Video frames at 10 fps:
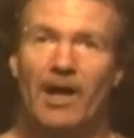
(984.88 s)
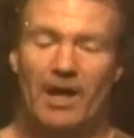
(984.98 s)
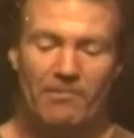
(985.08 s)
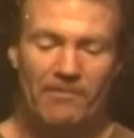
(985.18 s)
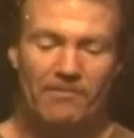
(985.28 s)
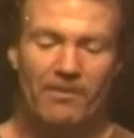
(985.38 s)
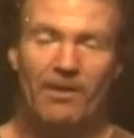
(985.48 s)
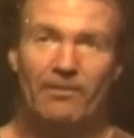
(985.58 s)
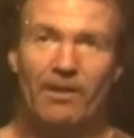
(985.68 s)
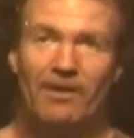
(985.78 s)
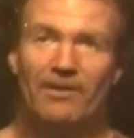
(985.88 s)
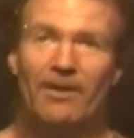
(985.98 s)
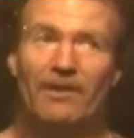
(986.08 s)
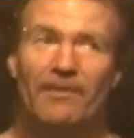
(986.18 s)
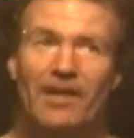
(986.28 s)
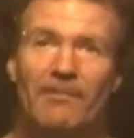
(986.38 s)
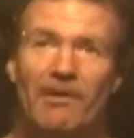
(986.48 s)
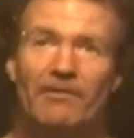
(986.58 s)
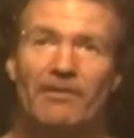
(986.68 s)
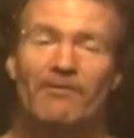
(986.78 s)
Before a lot of it came
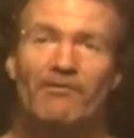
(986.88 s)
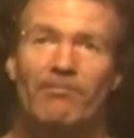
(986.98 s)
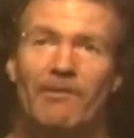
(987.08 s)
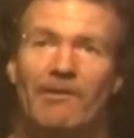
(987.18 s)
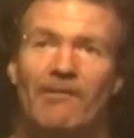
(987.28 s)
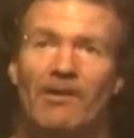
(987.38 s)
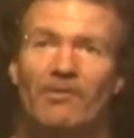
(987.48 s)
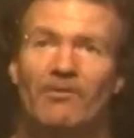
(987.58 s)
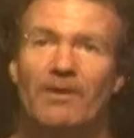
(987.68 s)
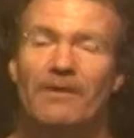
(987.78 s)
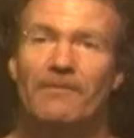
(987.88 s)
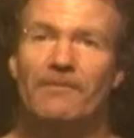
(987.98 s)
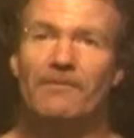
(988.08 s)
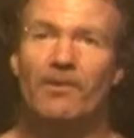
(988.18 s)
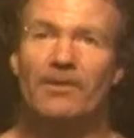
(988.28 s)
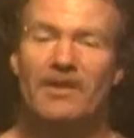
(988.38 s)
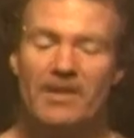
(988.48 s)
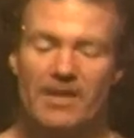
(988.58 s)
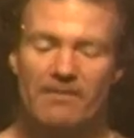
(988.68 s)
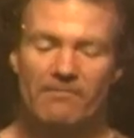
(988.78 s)
out. This was probably around
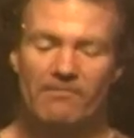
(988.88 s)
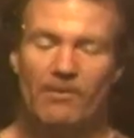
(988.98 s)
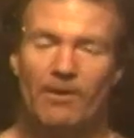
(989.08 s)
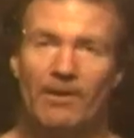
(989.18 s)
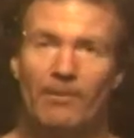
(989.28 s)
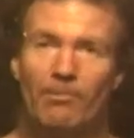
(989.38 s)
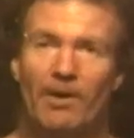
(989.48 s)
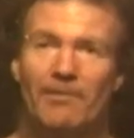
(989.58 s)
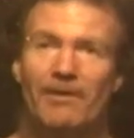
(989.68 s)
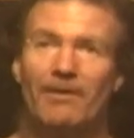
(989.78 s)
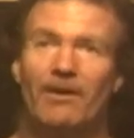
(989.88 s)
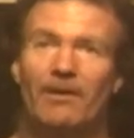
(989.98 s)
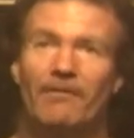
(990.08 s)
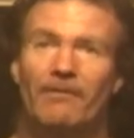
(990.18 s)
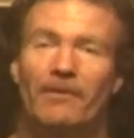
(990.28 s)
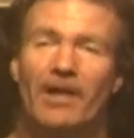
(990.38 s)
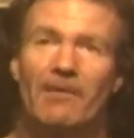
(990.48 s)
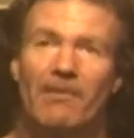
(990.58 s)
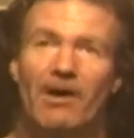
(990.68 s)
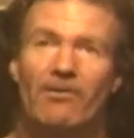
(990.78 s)
2014 when probably a lot of it
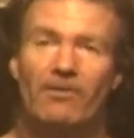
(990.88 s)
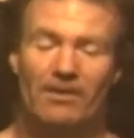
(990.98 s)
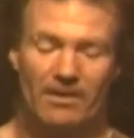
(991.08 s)
came out.